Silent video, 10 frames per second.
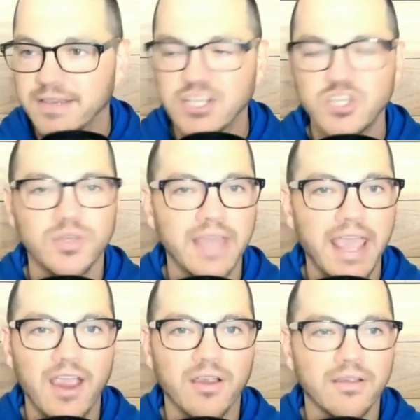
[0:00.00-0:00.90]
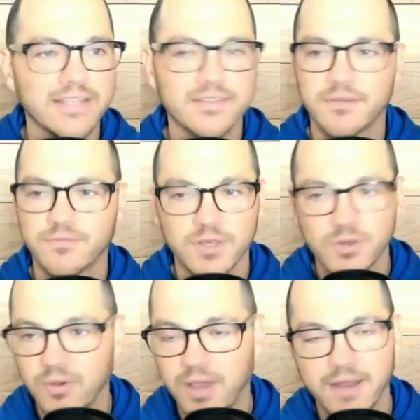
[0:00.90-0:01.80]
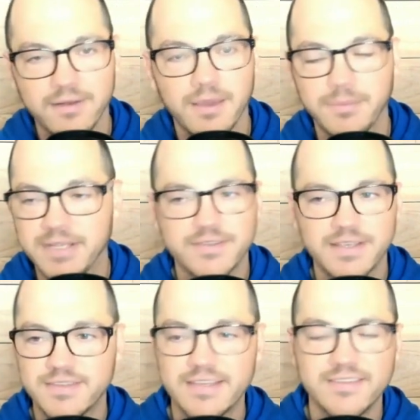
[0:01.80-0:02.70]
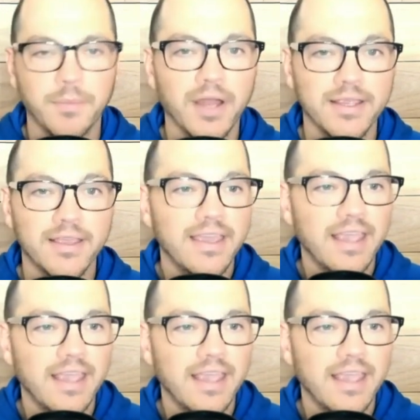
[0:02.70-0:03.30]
get you in the air, get to the free throw line. I mean, it's easy money.